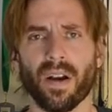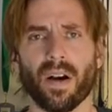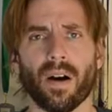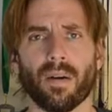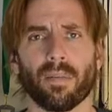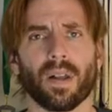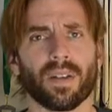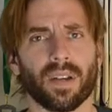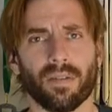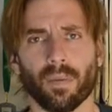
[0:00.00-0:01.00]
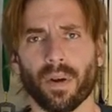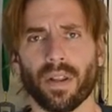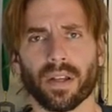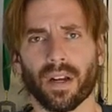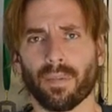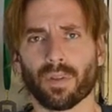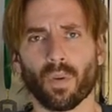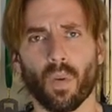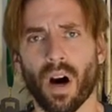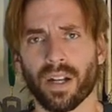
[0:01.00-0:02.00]
um, plus everyone that comes to
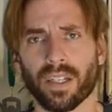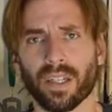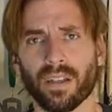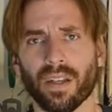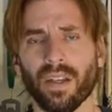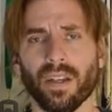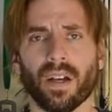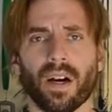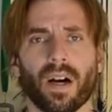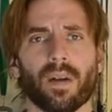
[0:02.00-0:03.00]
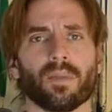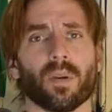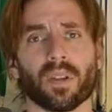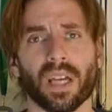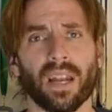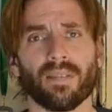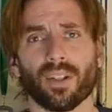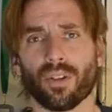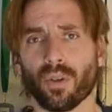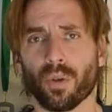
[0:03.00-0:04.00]
watch it. Um, so it's kind of a
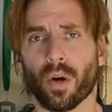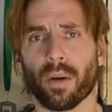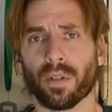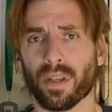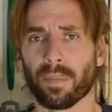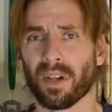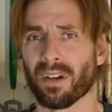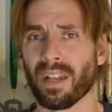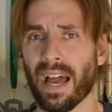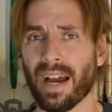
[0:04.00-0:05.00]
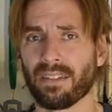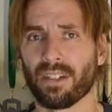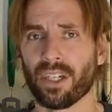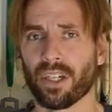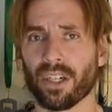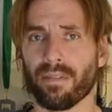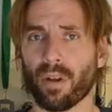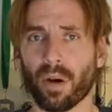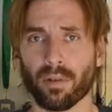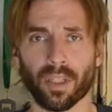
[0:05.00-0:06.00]
zoo. I was up there last year, even though
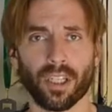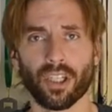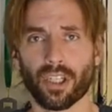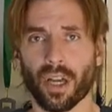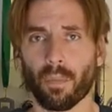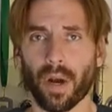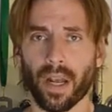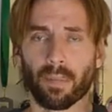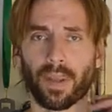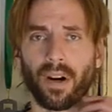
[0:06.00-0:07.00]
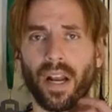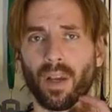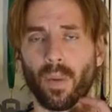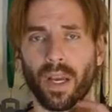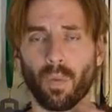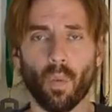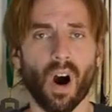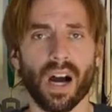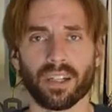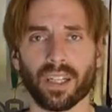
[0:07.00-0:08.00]
I was injured, I went up there anyway and
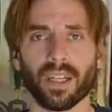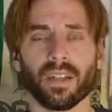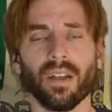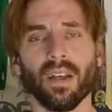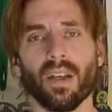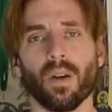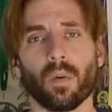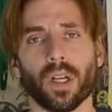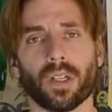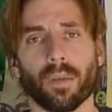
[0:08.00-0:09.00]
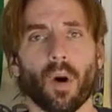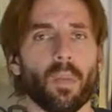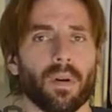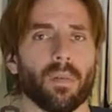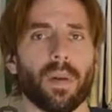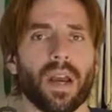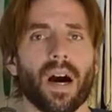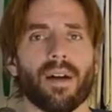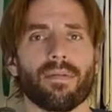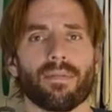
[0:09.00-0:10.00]
watched it, which I'm hoping will pay
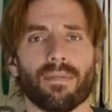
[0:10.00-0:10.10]
off